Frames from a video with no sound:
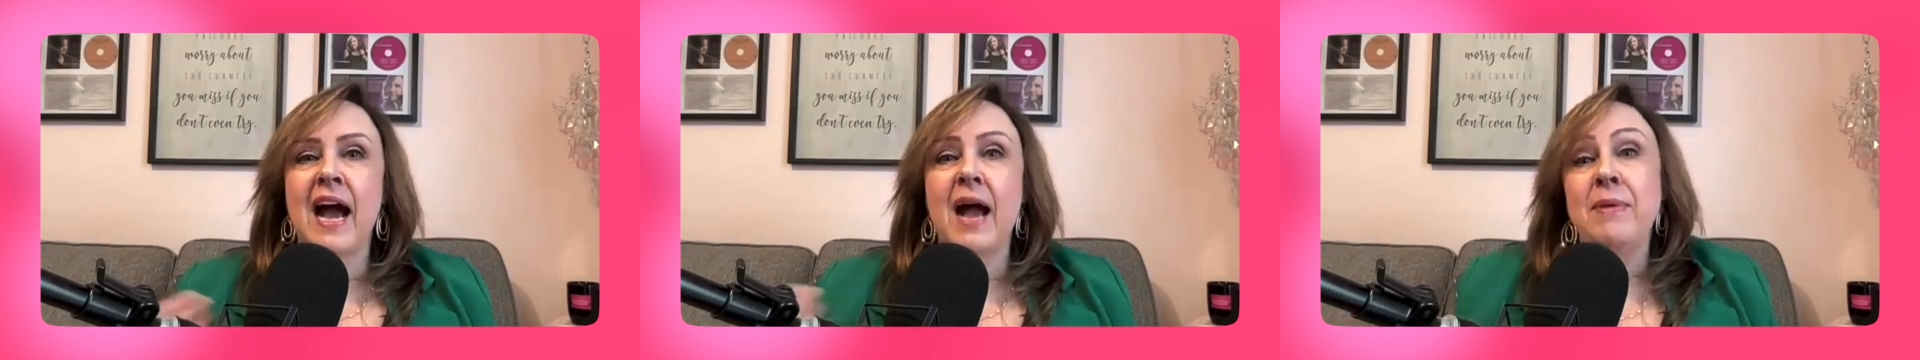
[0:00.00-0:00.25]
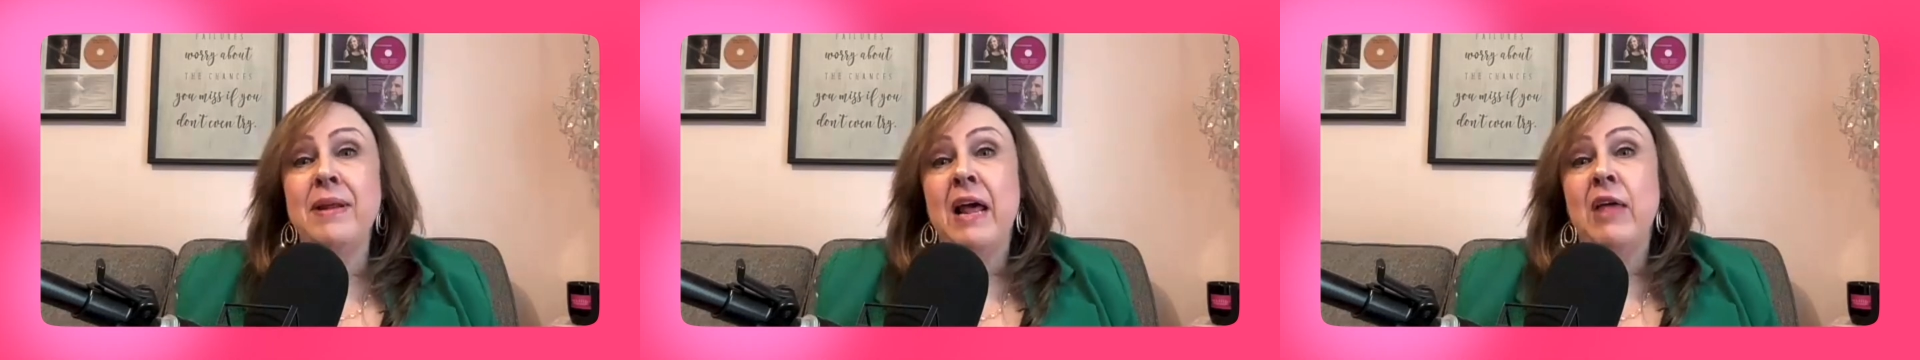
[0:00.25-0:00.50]
I
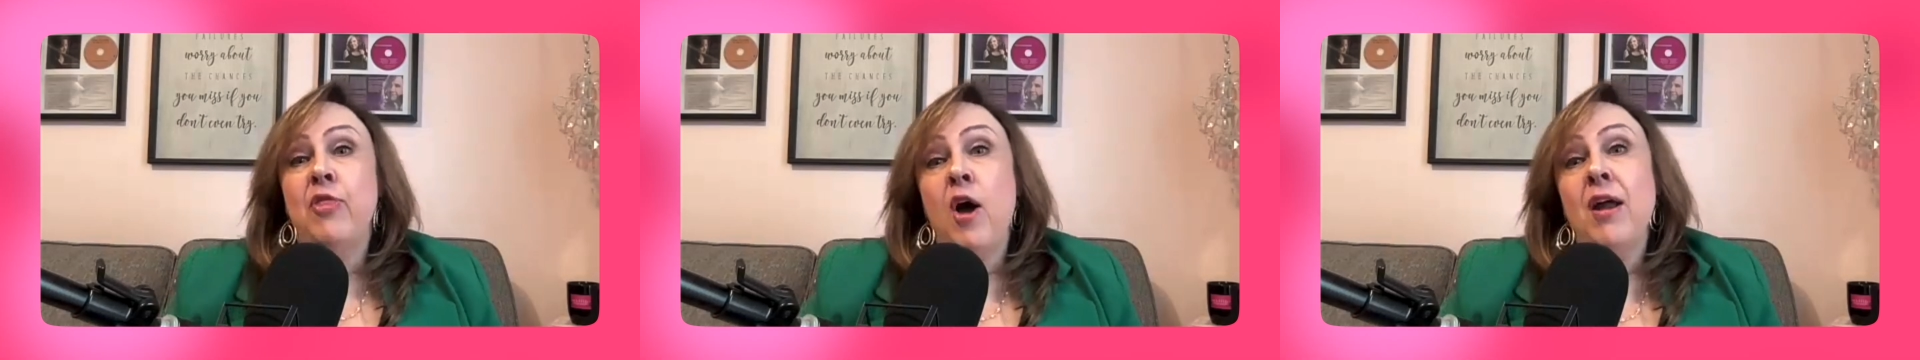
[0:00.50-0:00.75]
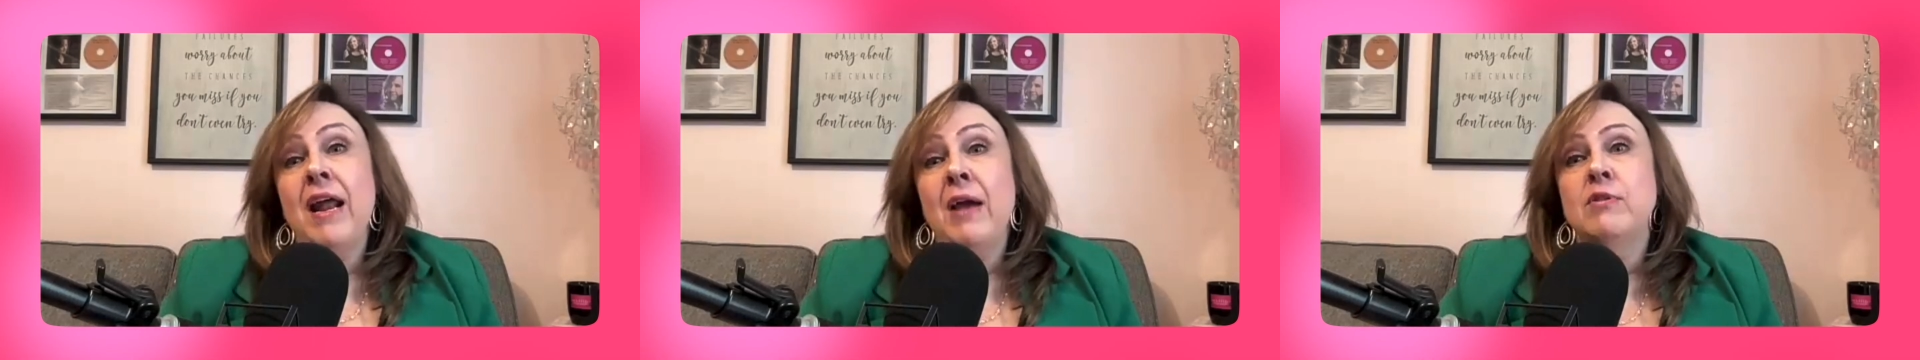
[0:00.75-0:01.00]
mean, I
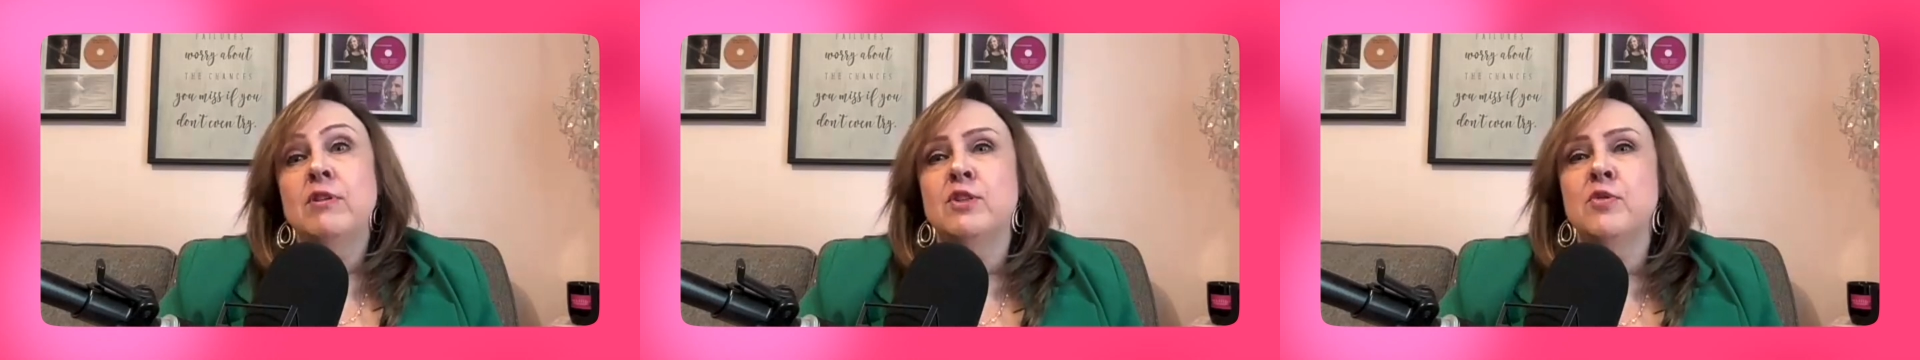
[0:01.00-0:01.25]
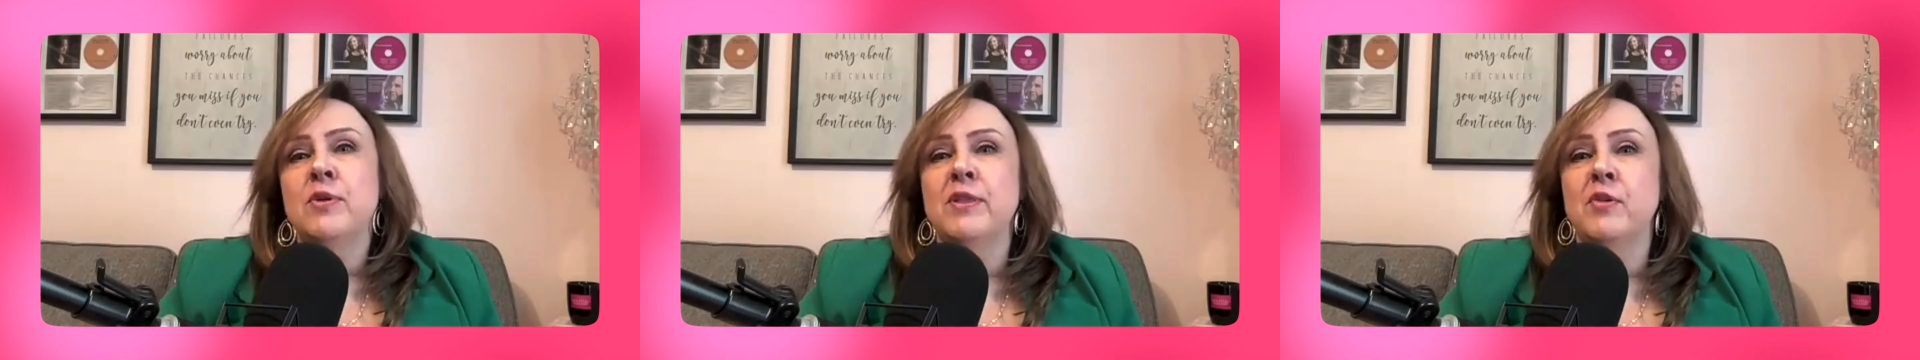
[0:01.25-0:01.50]
thought I was
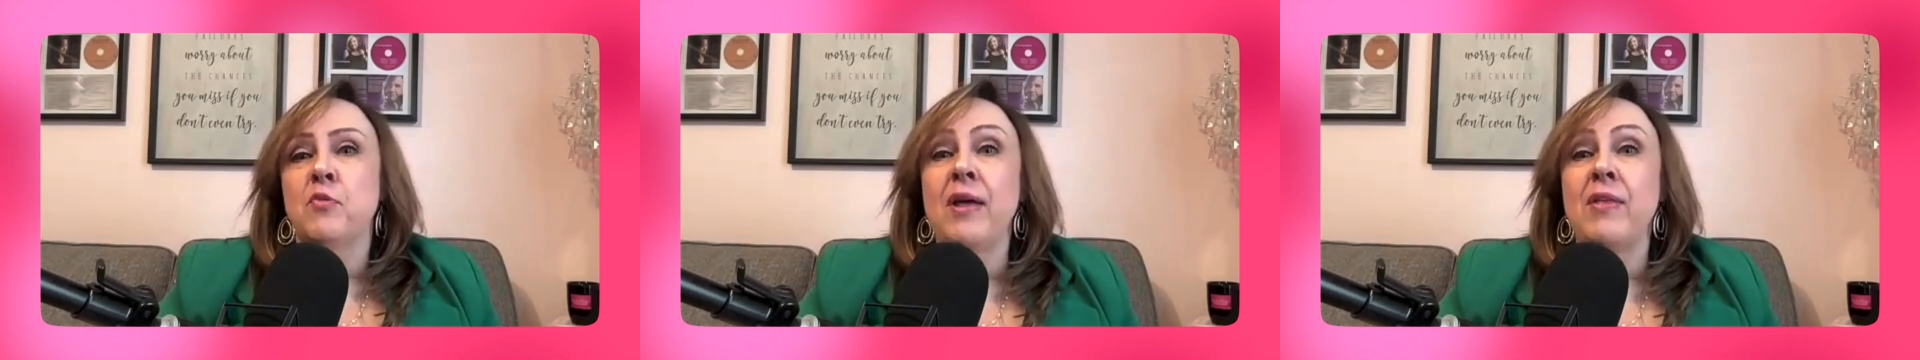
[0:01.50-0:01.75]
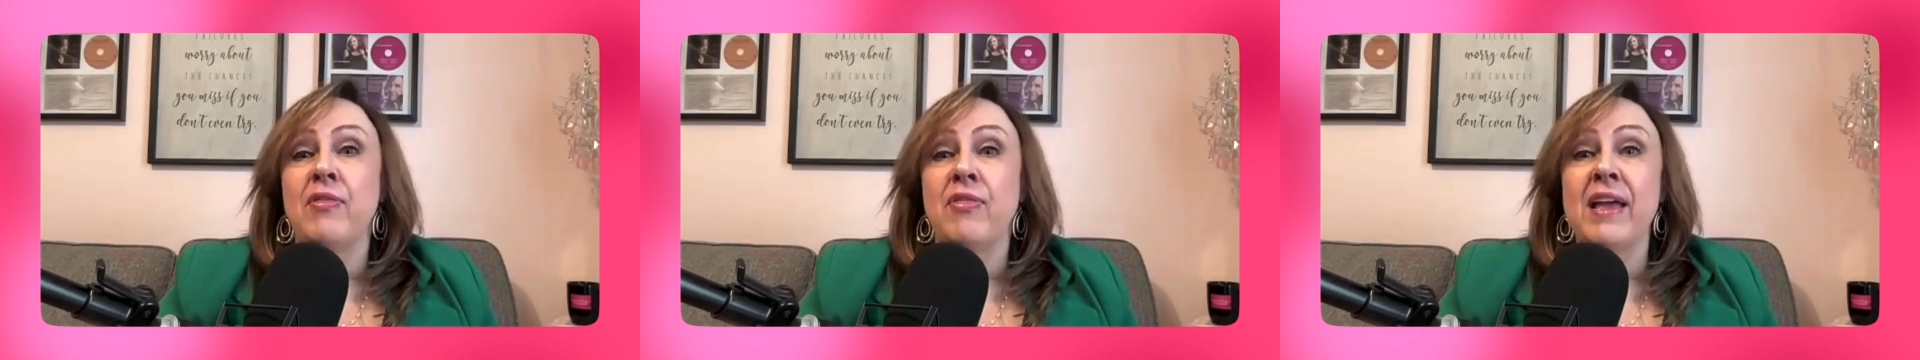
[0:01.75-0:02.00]
doing the
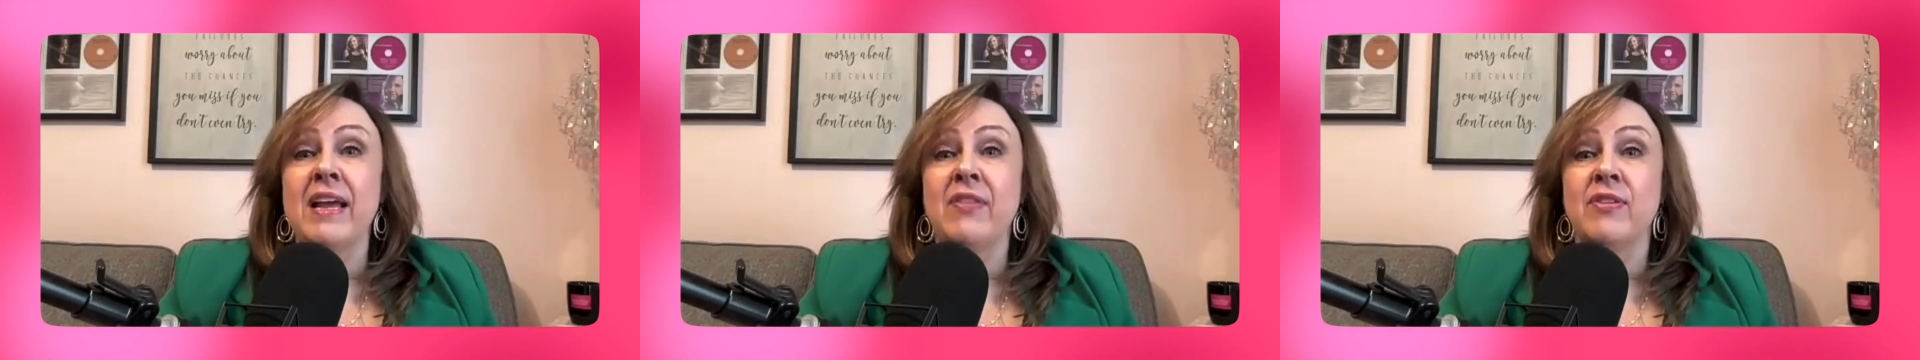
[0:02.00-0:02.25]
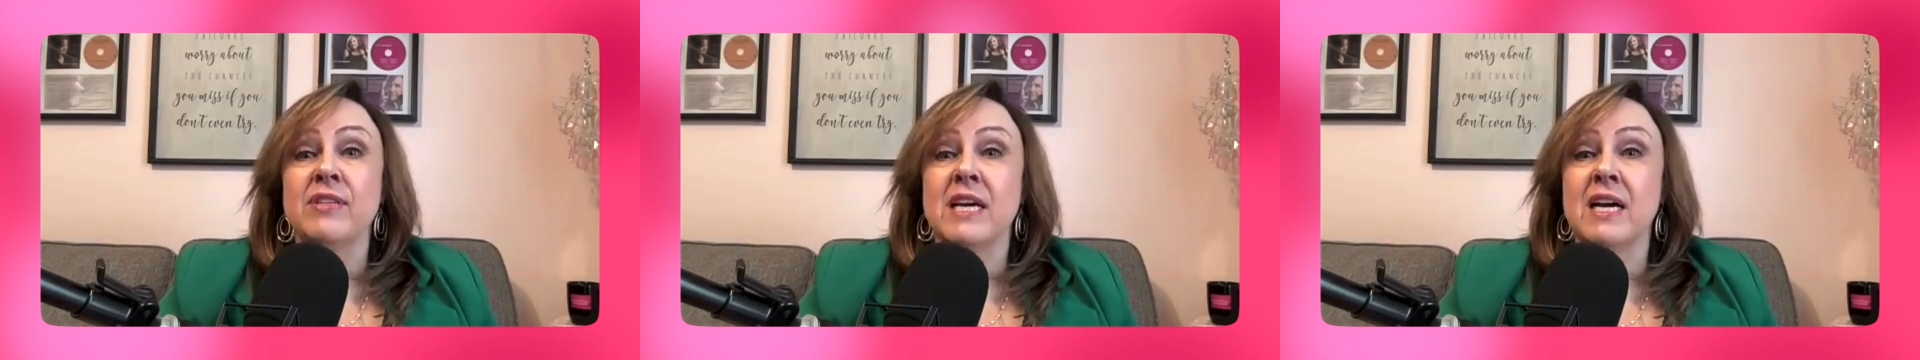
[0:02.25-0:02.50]
right thing
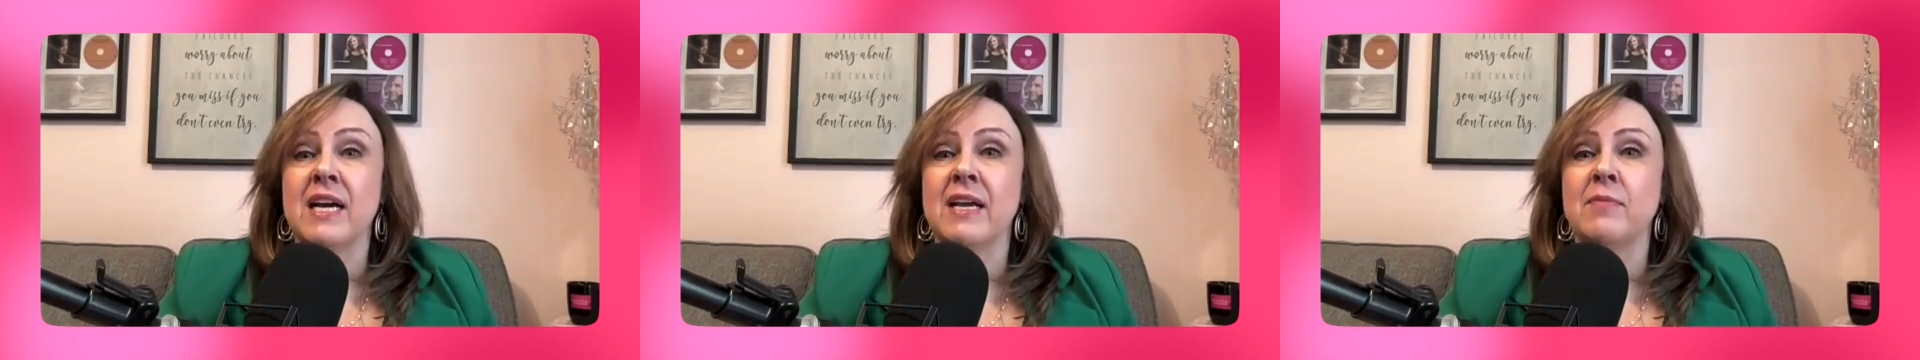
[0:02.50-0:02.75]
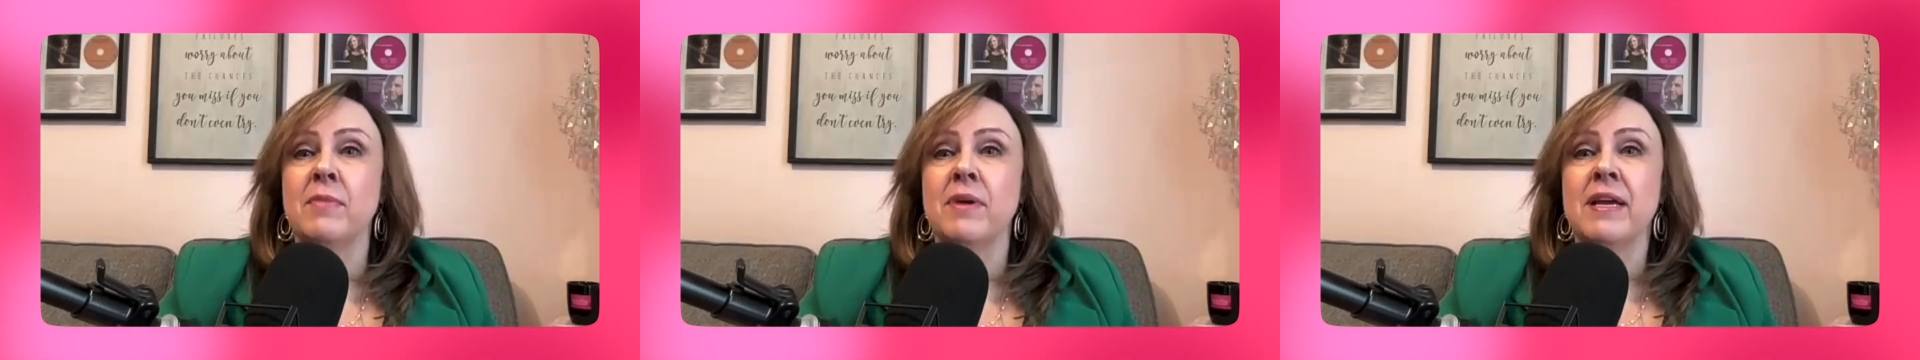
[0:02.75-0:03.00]
at the
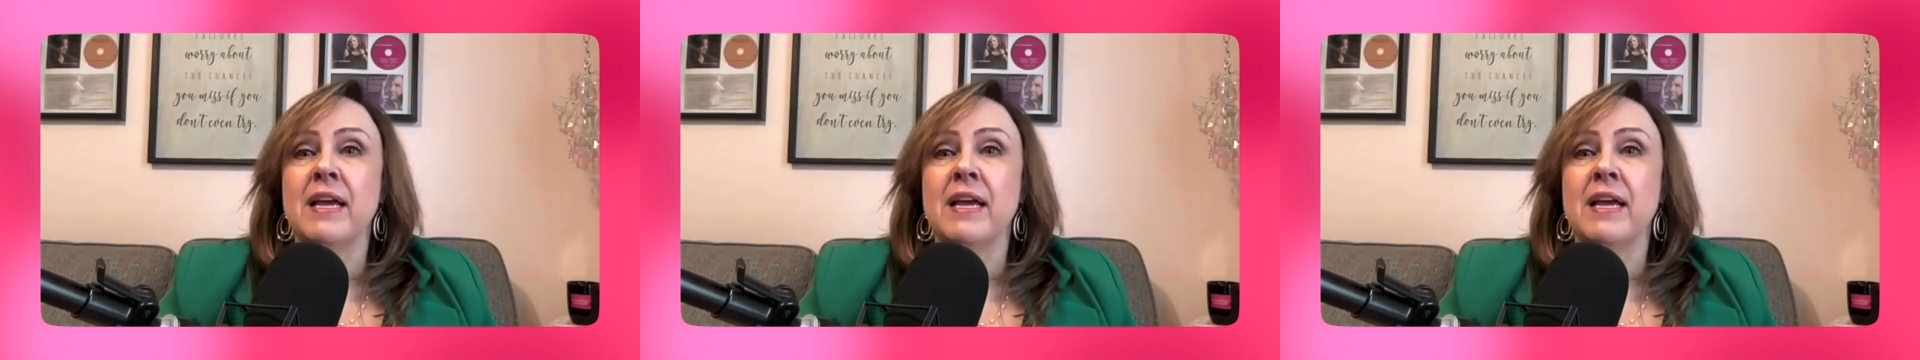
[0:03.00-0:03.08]
time,